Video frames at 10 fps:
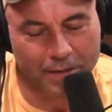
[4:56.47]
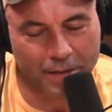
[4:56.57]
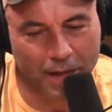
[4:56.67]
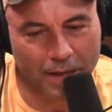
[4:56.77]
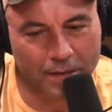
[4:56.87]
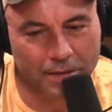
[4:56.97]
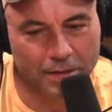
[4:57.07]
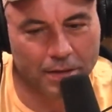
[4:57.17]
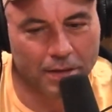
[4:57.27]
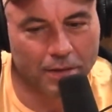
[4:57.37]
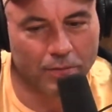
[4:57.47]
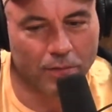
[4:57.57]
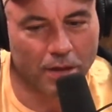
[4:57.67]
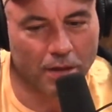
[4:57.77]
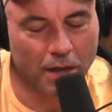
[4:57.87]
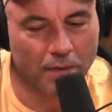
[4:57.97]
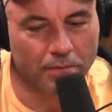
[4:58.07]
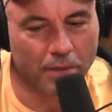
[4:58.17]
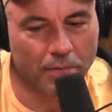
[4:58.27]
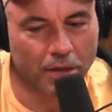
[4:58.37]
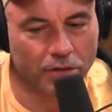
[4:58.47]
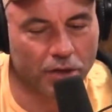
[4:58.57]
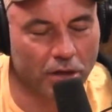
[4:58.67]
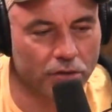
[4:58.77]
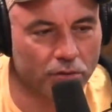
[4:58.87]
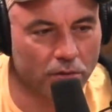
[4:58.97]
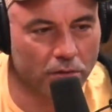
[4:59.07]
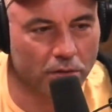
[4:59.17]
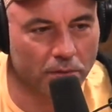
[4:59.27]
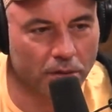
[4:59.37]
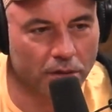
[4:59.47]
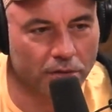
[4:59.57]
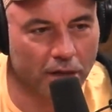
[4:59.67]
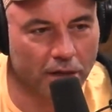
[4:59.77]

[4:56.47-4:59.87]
legs. Well, I'm going to try to control. I'm going to try